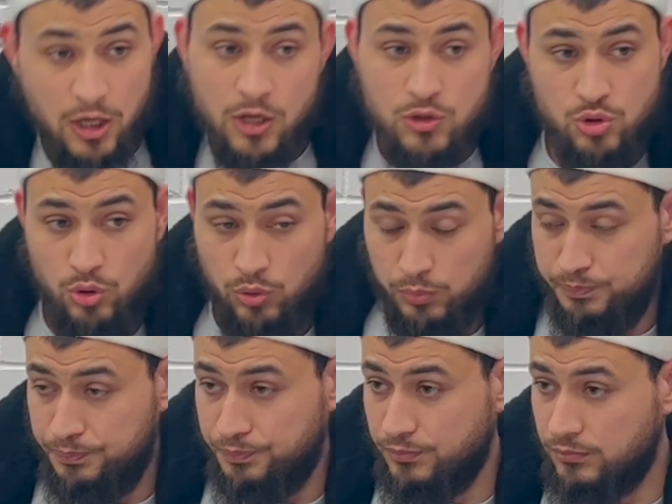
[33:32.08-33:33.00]

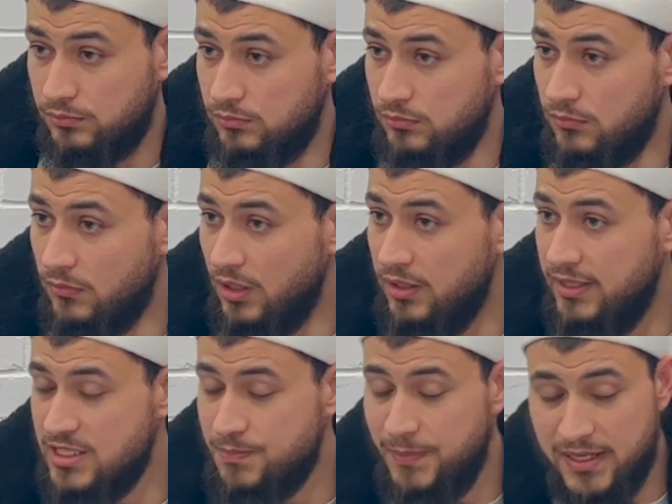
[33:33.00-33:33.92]
So
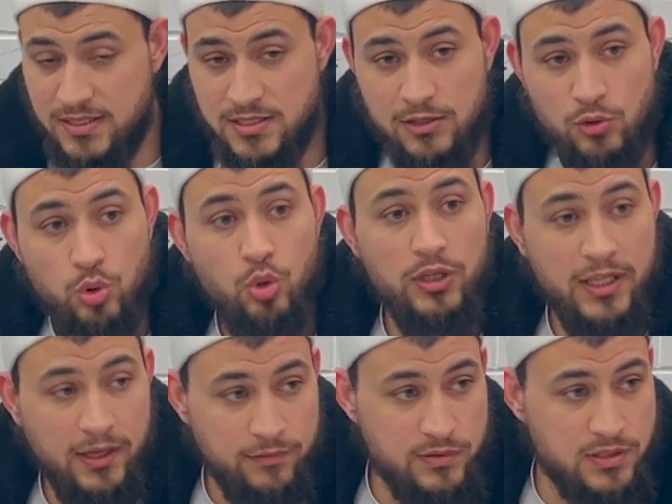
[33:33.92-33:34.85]
this person who
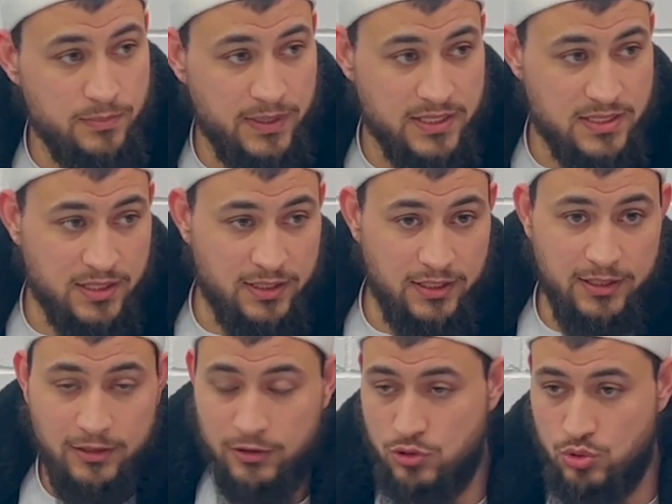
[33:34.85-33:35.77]
gives
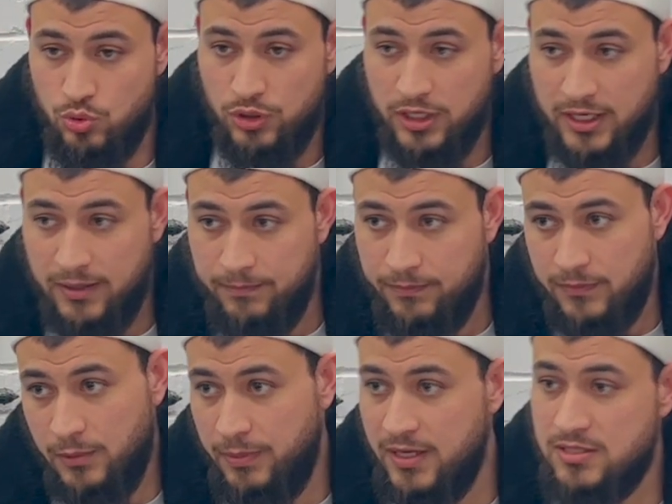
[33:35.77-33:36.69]
basically in this dunya,
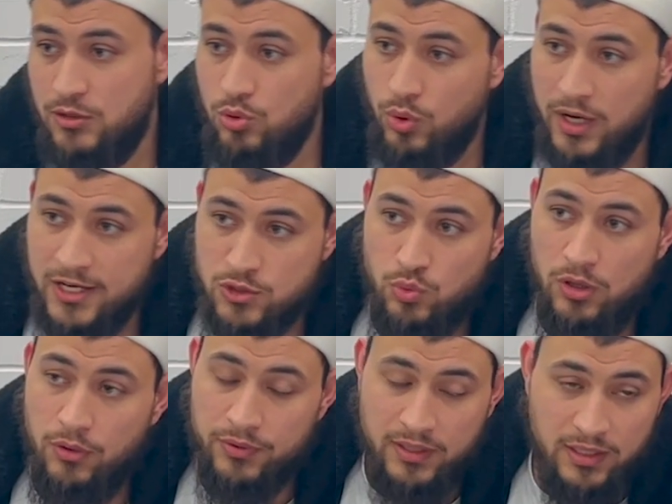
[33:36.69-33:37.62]
the person who has
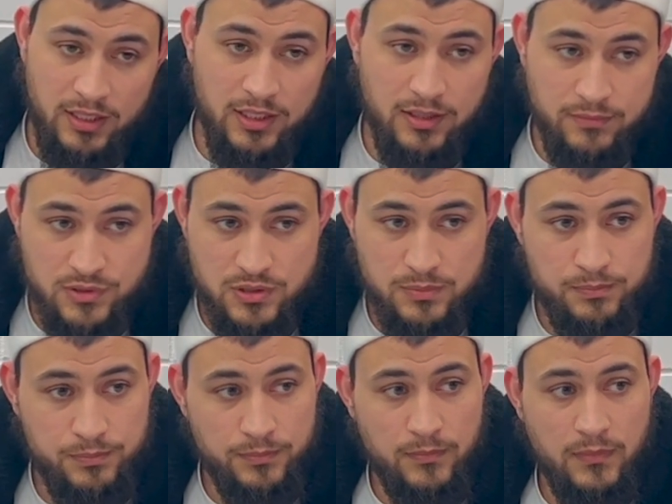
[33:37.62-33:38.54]
wealth and he gives,
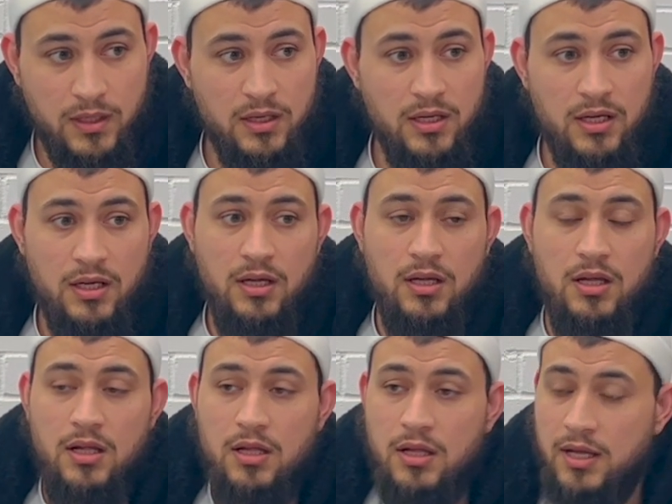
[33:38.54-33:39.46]

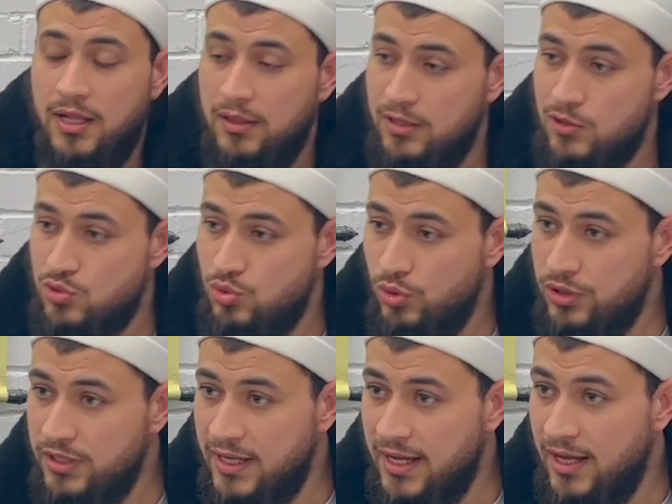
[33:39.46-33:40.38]
in this
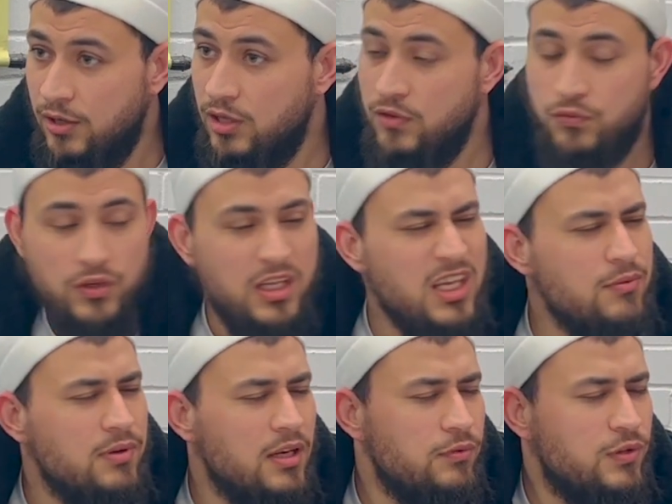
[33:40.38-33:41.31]
dunya,
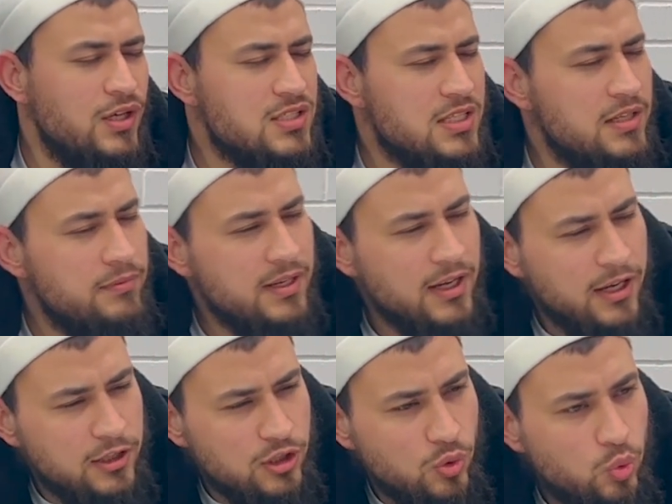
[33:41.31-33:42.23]
even if he is living
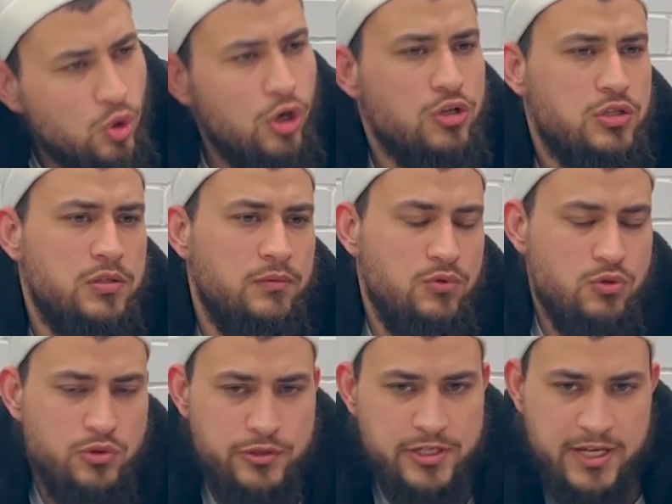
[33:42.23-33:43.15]
in the worst of the
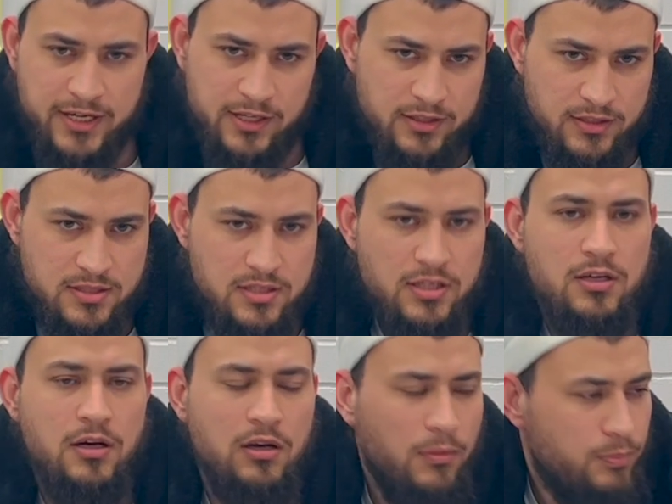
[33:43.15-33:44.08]
societies, the
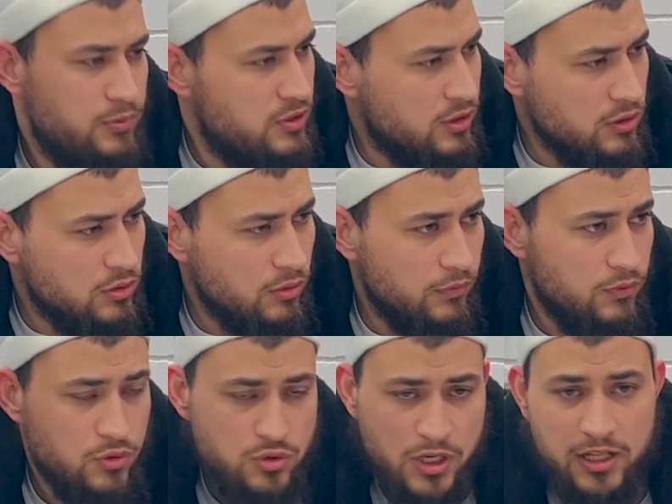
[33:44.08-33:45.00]
corrupted of
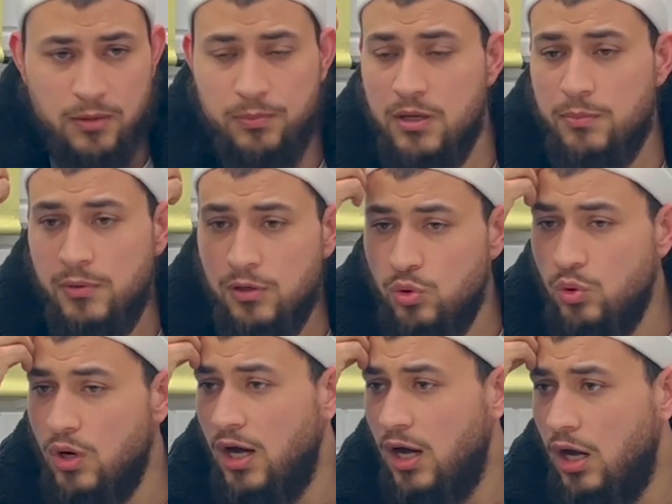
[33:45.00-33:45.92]
the society, the people
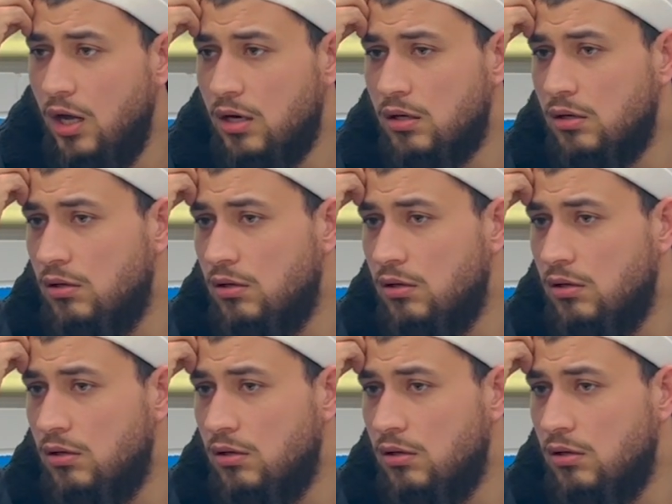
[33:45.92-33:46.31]
who are